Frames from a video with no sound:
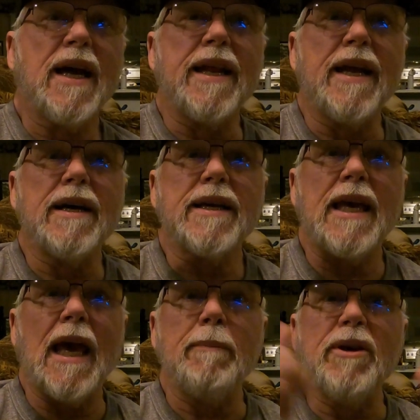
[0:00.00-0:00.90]
kind of
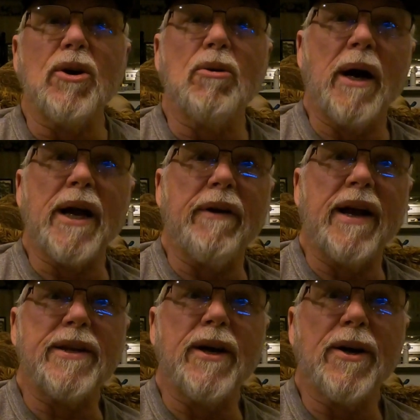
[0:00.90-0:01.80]
cameo my
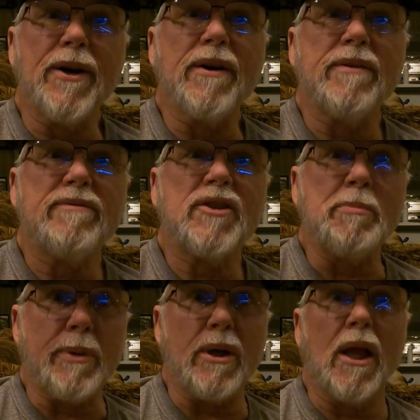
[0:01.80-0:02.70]
granddaughter.
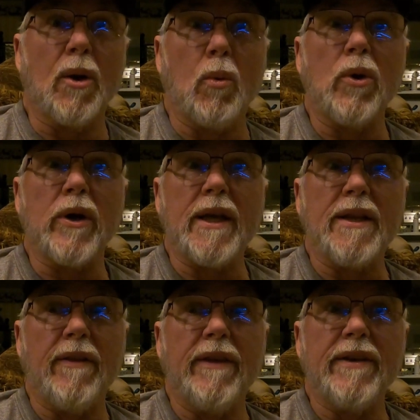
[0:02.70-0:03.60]
She put a lot of work
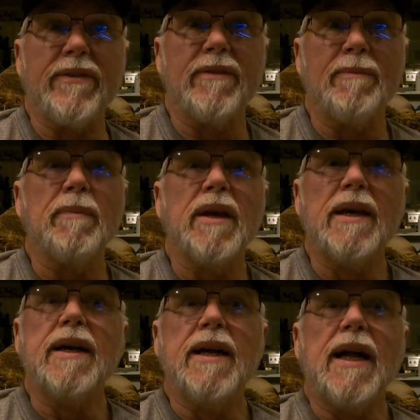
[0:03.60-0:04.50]
into this
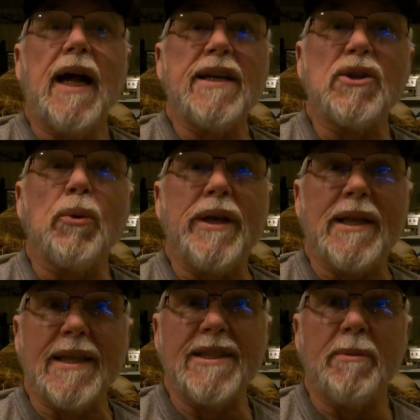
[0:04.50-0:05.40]
as
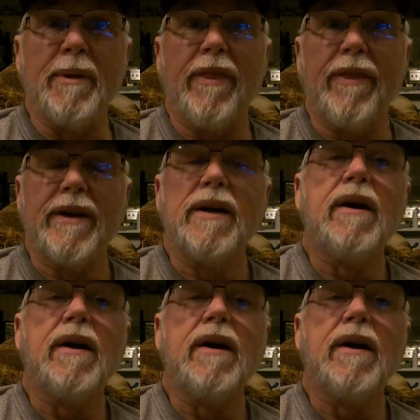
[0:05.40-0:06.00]
Queen Elizabeth,